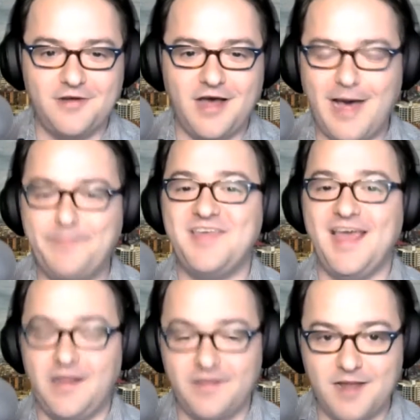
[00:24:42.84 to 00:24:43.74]

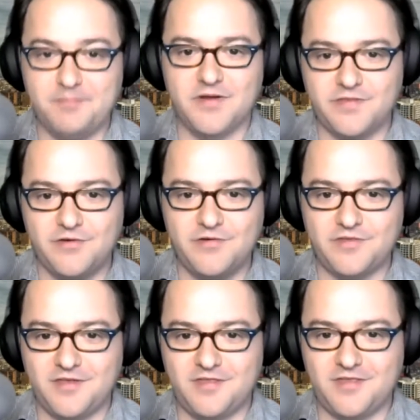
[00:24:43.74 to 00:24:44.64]
updating the numbers. Those,
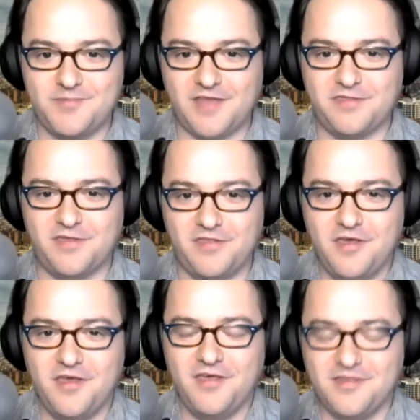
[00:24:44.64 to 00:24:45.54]
it seems like the
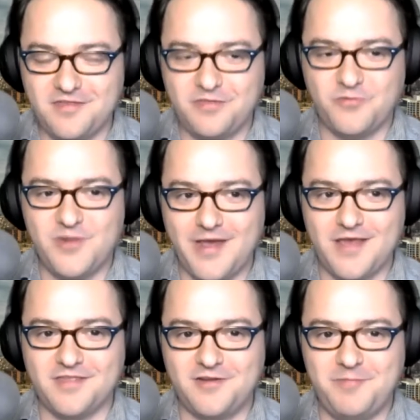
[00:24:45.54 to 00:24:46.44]
three
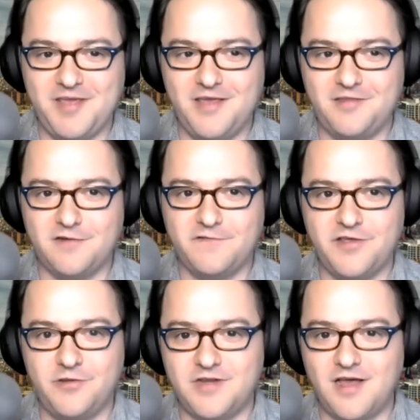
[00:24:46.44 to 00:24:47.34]
ways that would be easier for
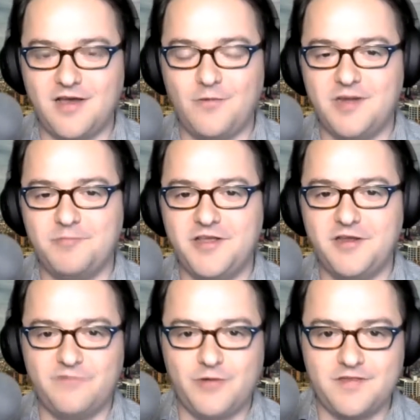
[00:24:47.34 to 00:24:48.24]
you. Doug, I want to bring
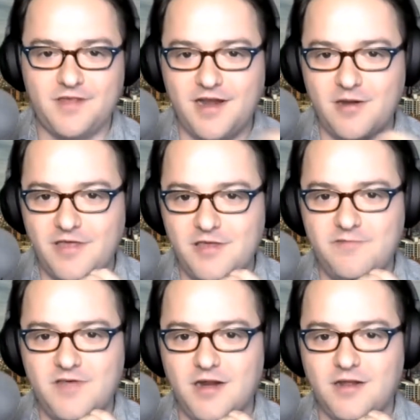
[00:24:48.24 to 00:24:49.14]
your voice in. I know that you've
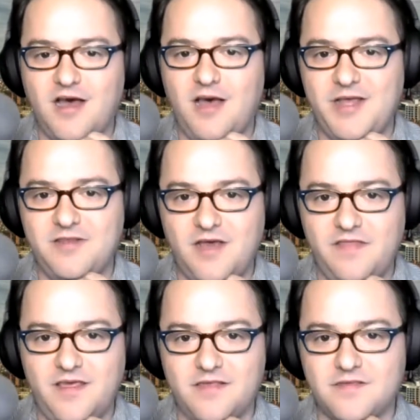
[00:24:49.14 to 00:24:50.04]
got a comment
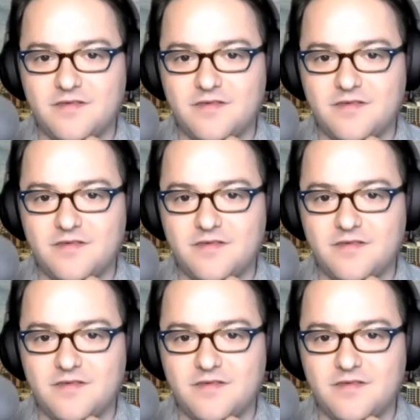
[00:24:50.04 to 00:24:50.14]
on this.